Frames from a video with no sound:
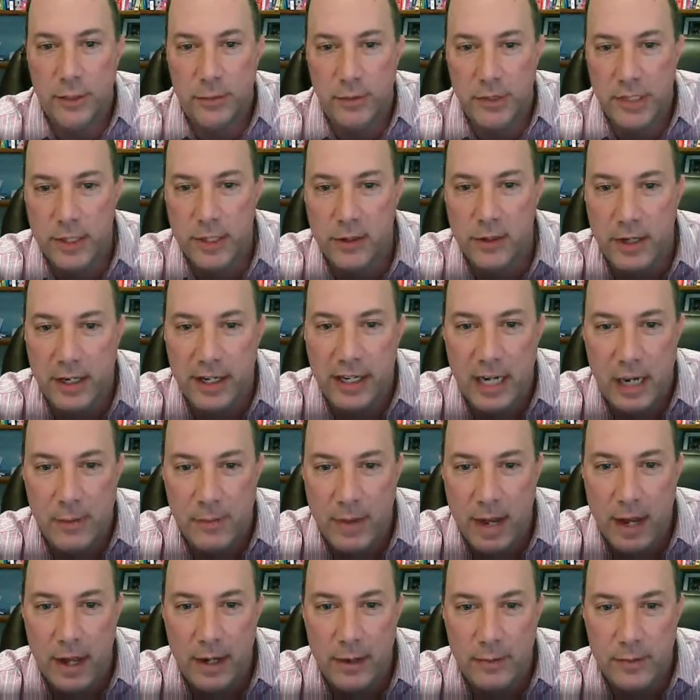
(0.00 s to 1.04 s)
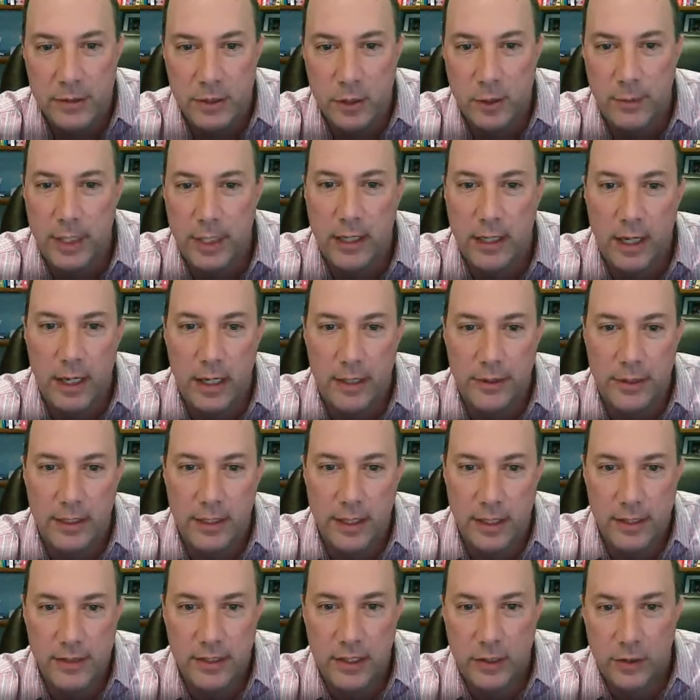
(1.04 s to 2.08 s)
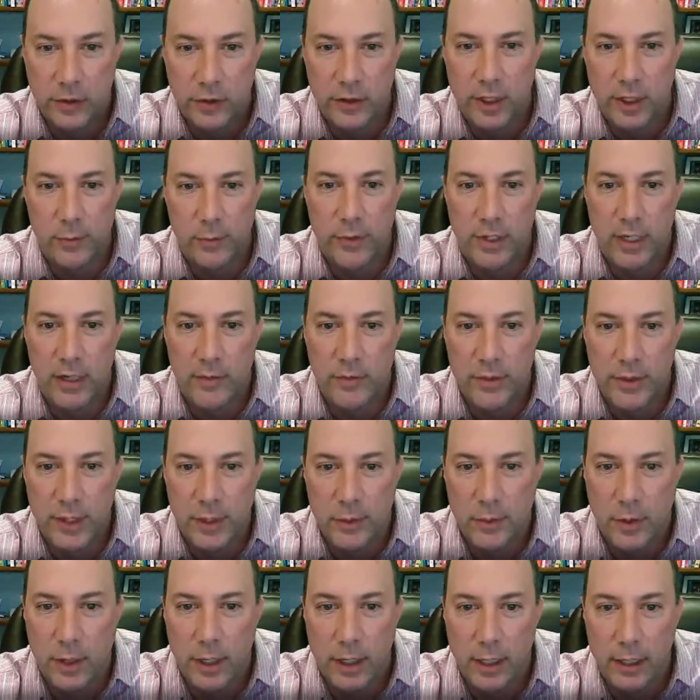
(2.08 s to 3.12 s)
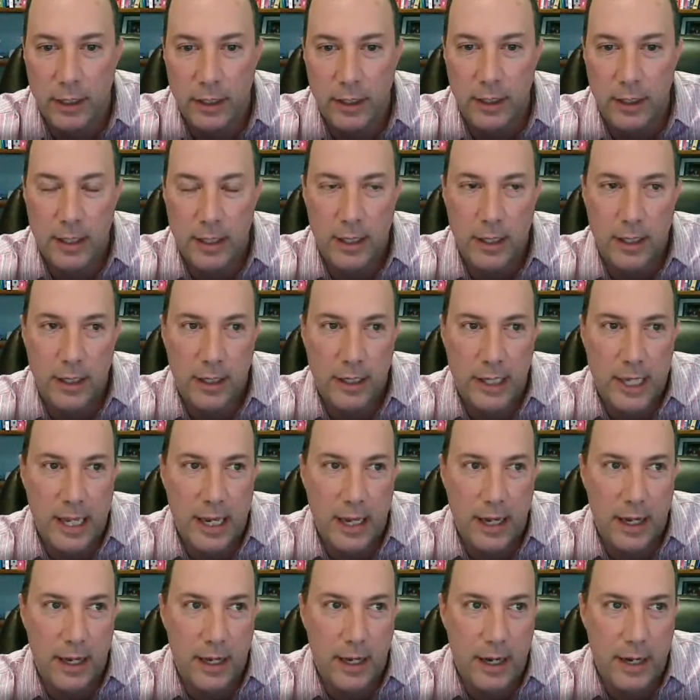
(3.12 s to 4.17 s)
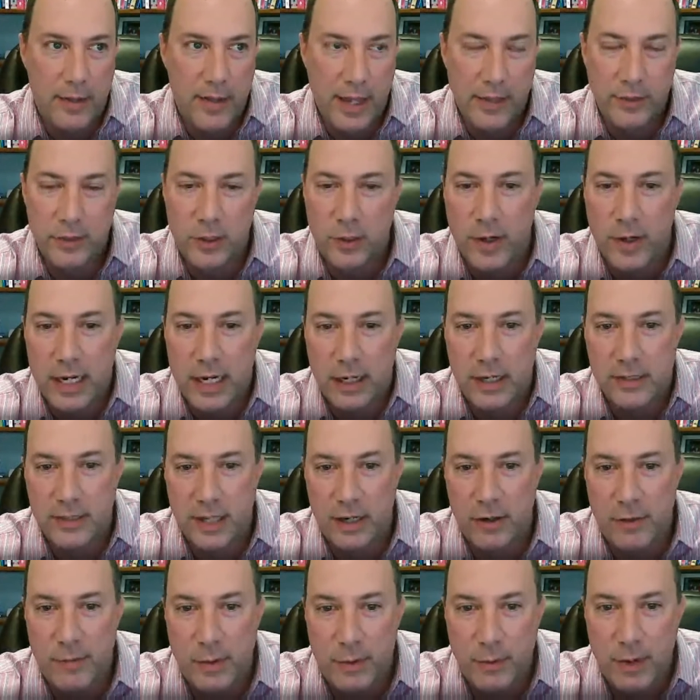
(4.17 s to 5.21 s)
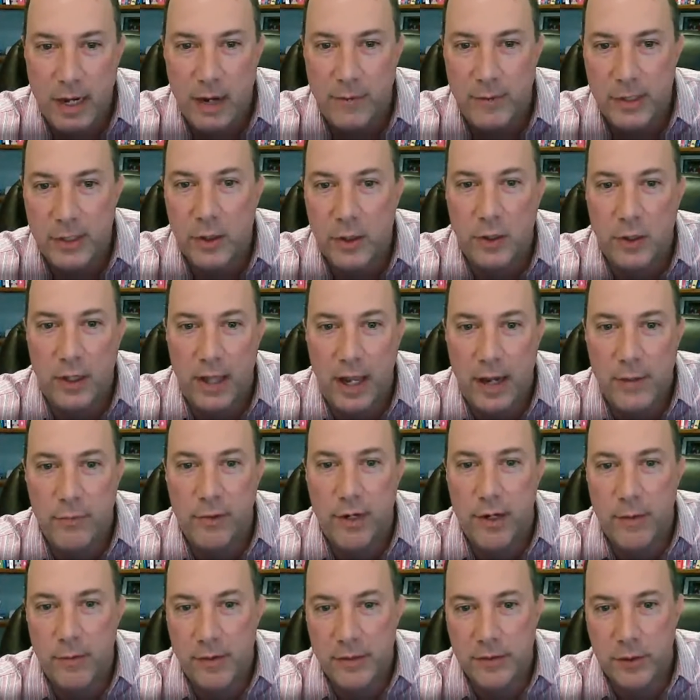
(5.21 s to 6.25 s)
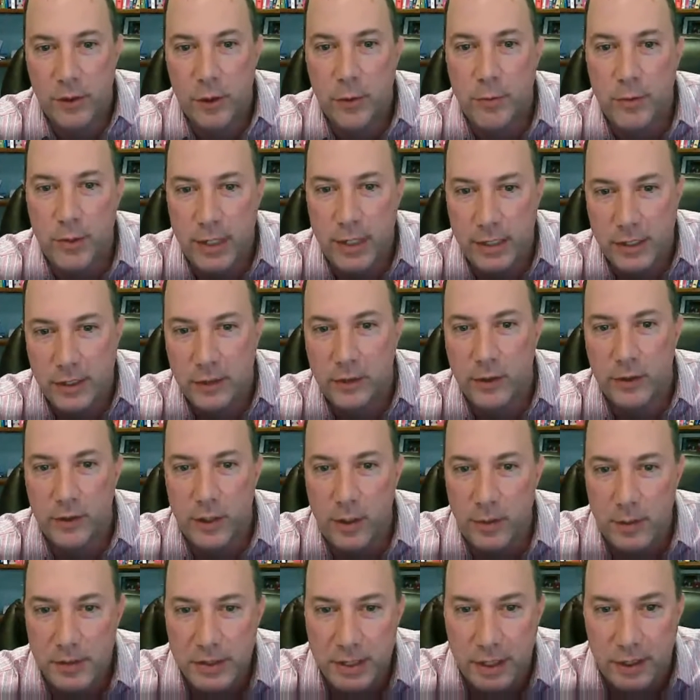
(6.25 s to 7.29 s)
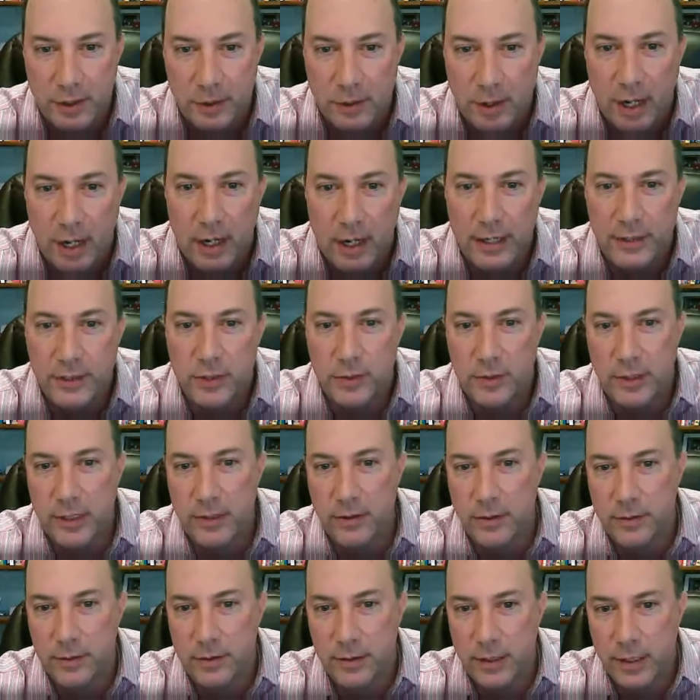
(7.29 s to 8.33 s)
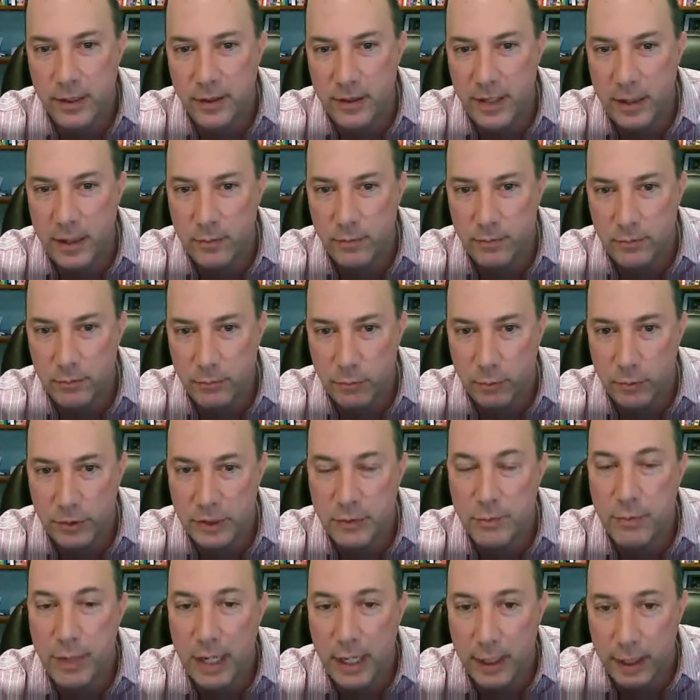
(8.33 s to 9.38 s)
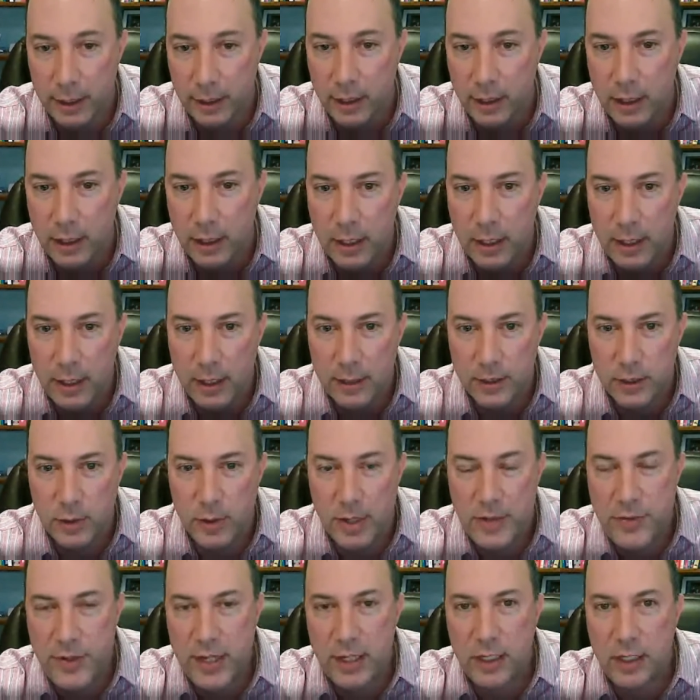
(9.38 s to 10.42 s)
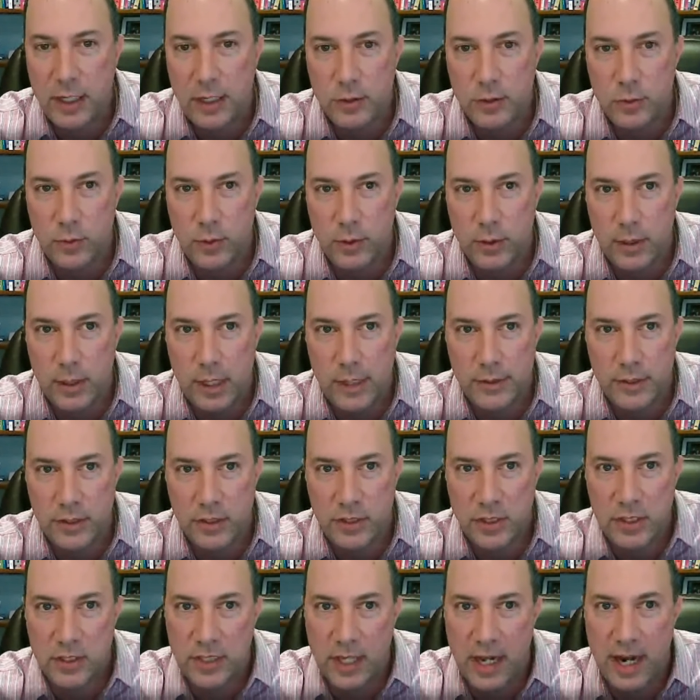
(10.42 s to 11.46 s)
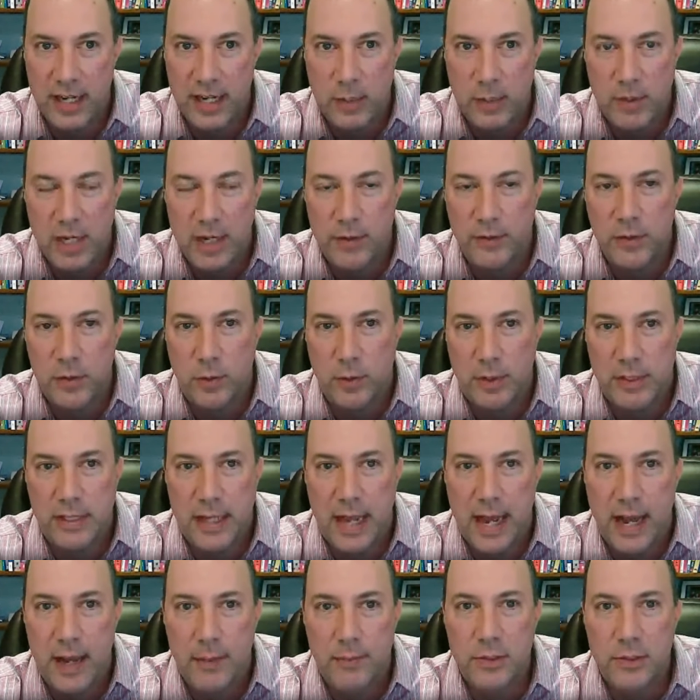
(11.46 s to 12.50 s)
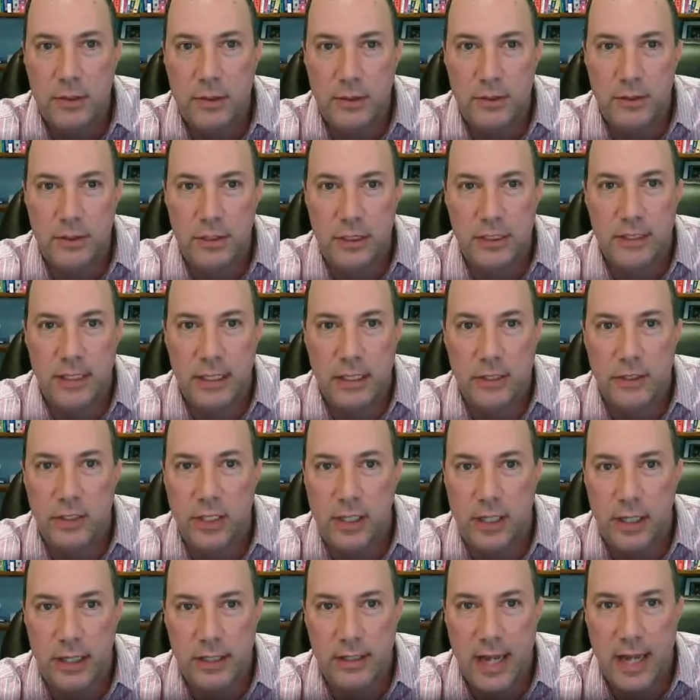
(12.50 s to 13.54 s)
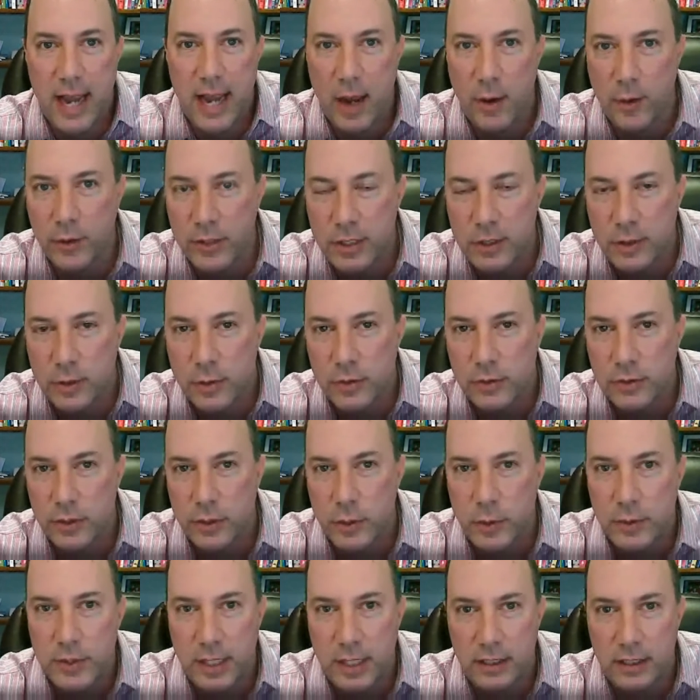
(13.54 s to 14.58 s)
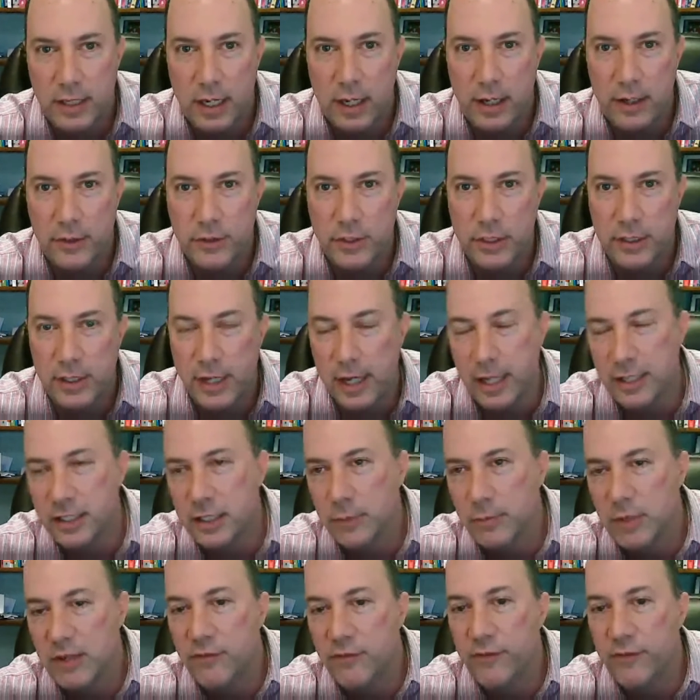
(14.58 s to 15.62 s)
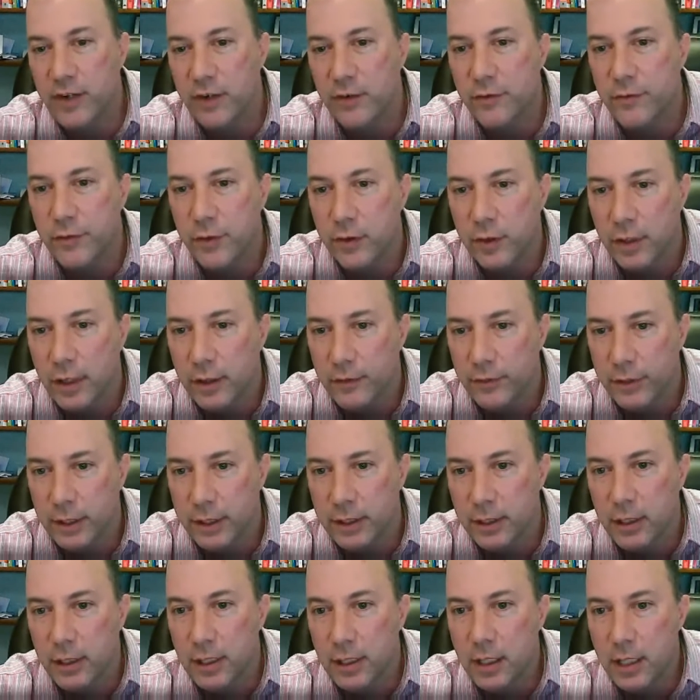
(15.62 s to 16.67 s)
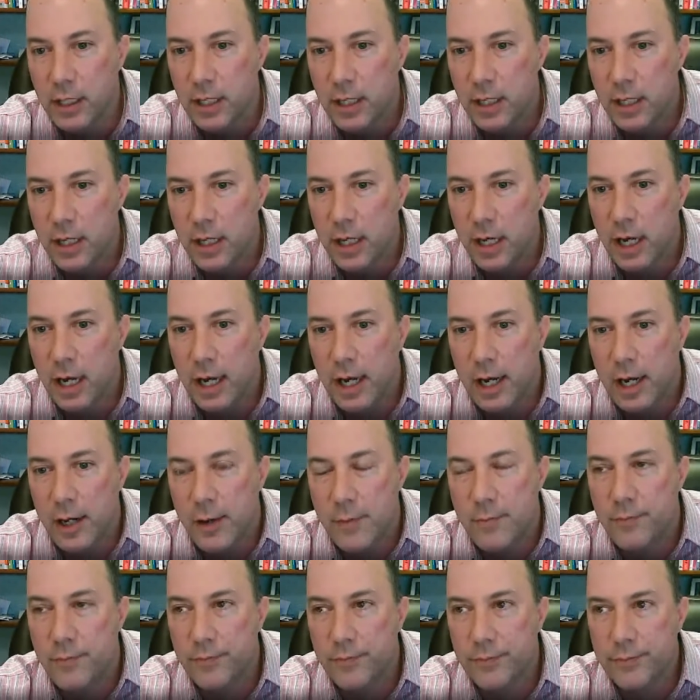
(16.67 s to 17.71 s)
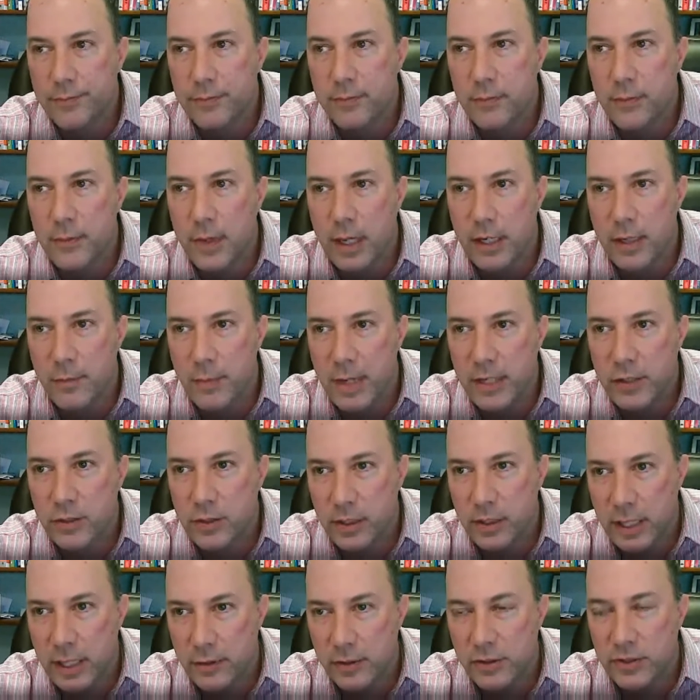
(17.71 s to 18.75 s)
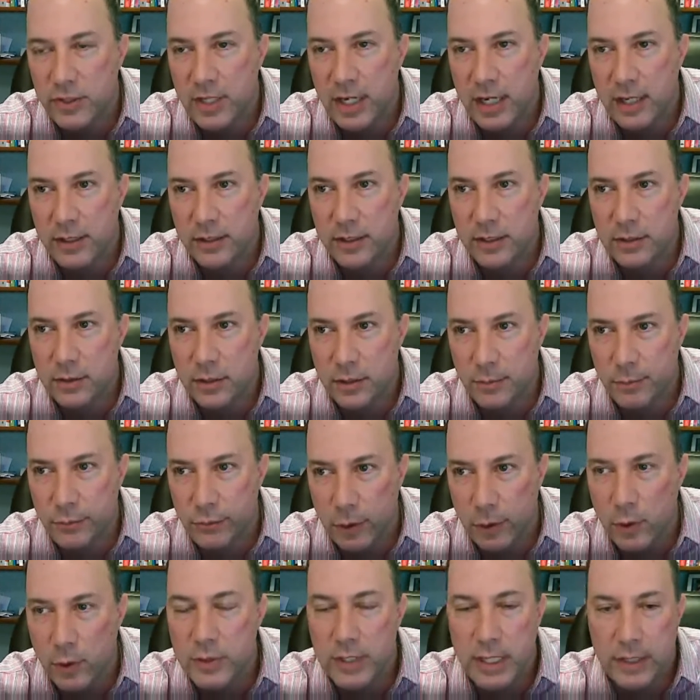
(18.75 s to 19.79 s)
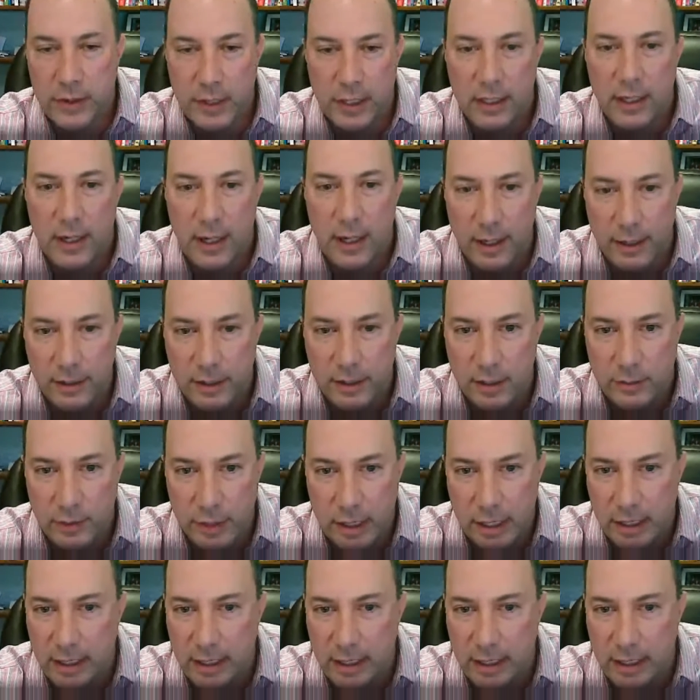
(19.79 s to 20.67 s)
When the internet came out, it was, oh my God, the kids can look up whatever they want. And that's great, because I remember having to go to the library when it was open and you couldn't always get a ride. So the internet was better. So I think as a society, we have to adapt to teach kids how to use the new technology, not to be fearful of it, and to make sure they understand the pros and the cons of it.